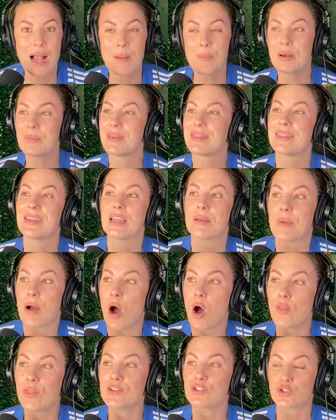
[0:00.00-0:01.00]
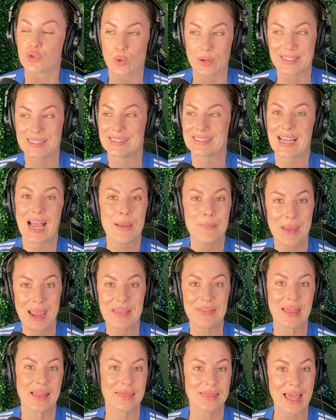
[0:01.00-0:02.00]
I'm going to be thinking about all the choices I
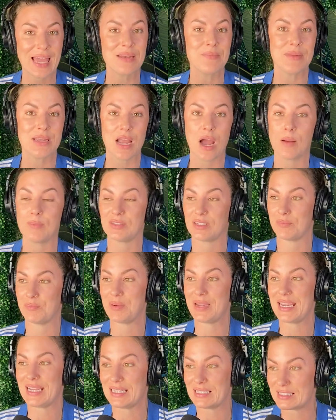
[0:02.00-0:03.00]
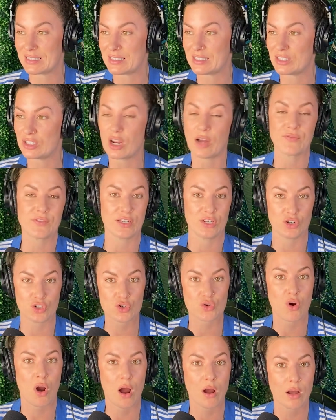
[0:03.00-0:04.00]
made that led me up to being stuffed in a
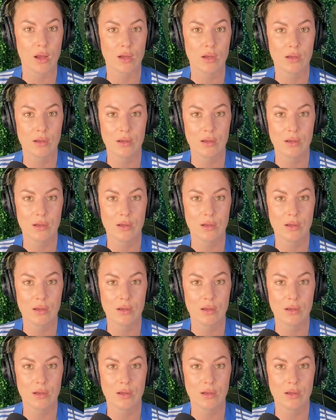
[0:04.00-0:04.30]
trunk.